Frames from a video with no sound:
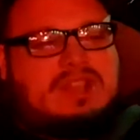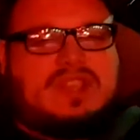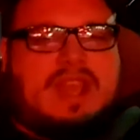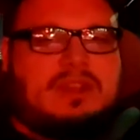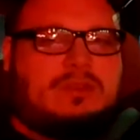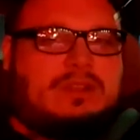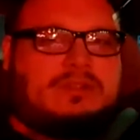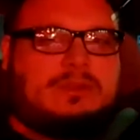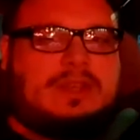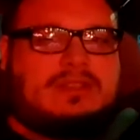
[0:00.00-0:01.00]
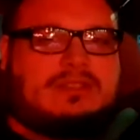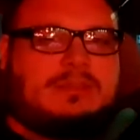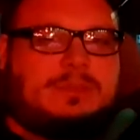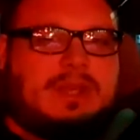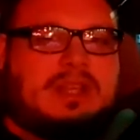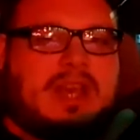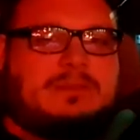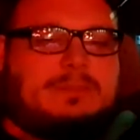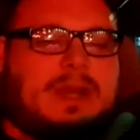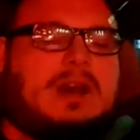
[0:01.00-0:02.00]
channel on Twitch is gonna be a lot
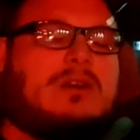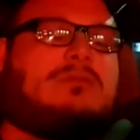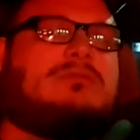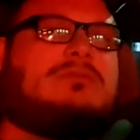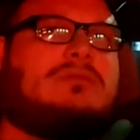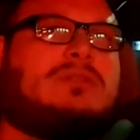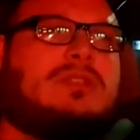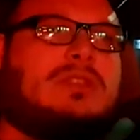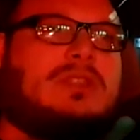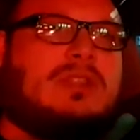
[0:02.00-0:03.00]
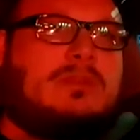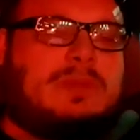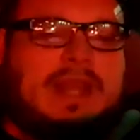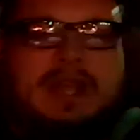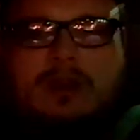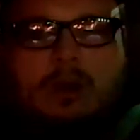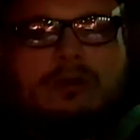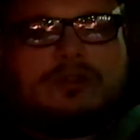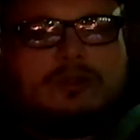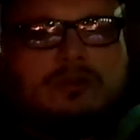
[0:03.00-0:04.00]
about playing
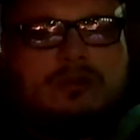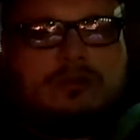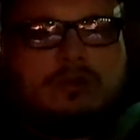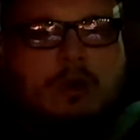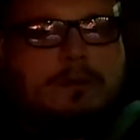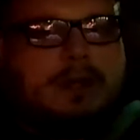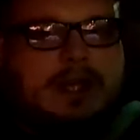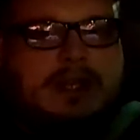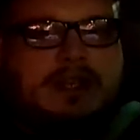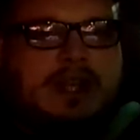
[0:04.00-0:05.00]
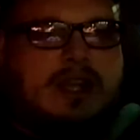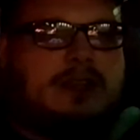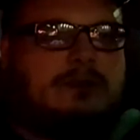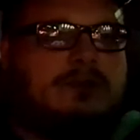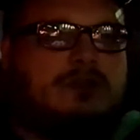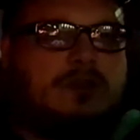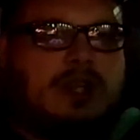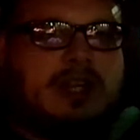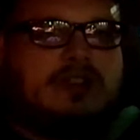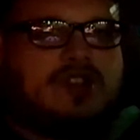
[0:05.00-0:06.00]
old school role playing games, you know, a
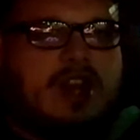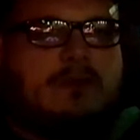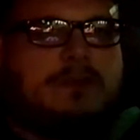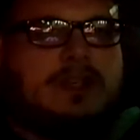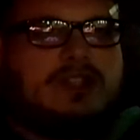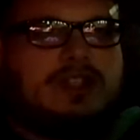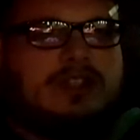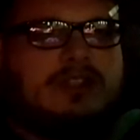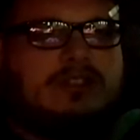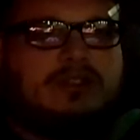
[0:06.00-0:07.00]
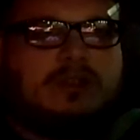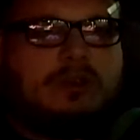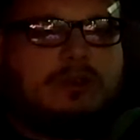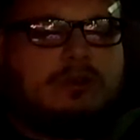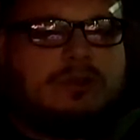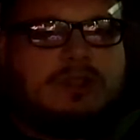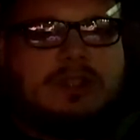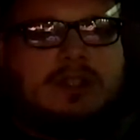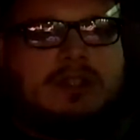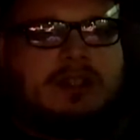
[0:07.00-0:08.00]
lot of JRPGs, you know.
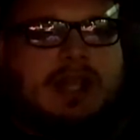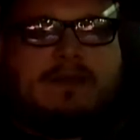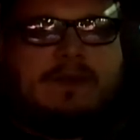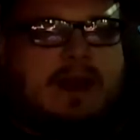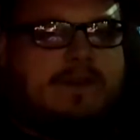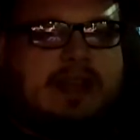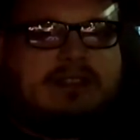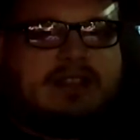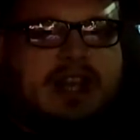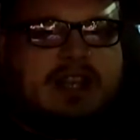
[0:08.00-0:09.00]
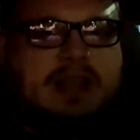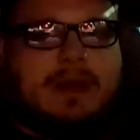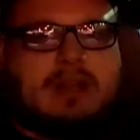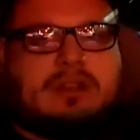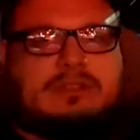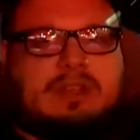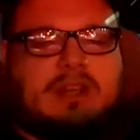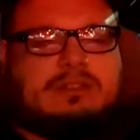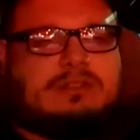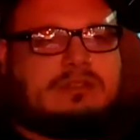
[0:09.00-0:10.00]
Like Final Fantasy IX came out
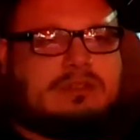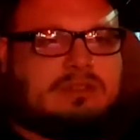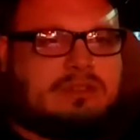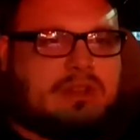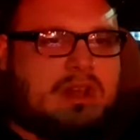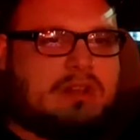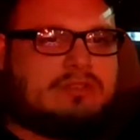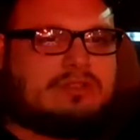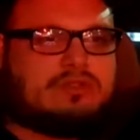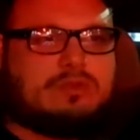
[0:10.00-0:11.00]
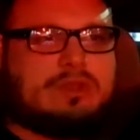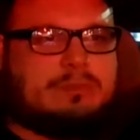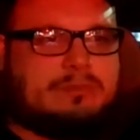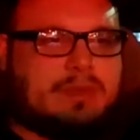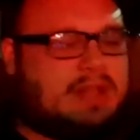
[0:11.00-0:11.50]
on Steam.